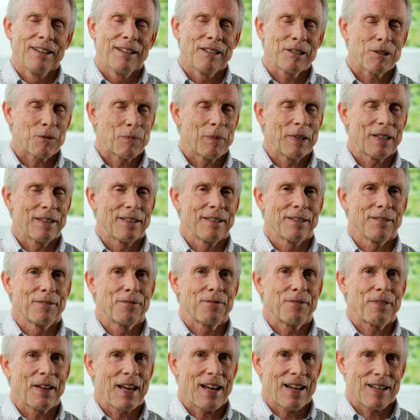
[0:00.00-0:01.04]
It's been a
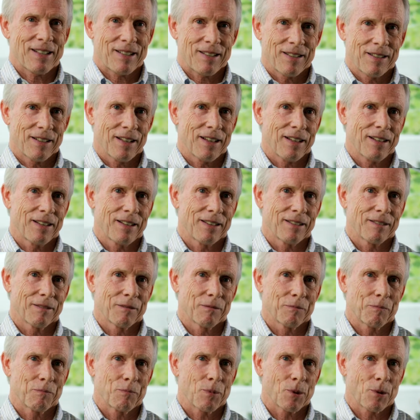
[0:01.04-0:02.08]

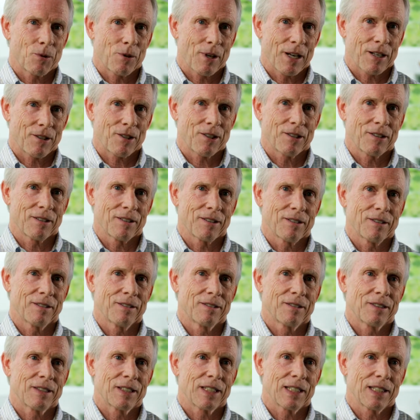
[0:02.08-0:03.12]
fascinating progression
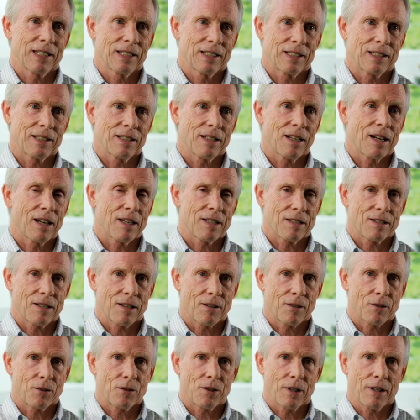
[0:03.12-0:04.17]
since I
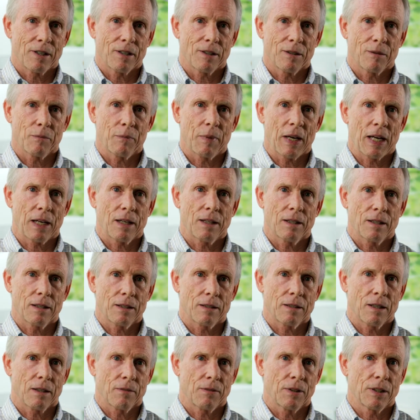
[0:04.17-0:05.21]
started training back in the
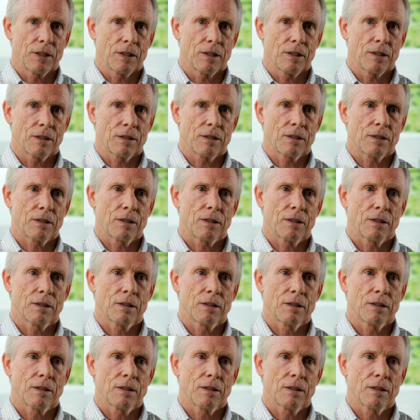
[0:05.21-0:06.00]
70s.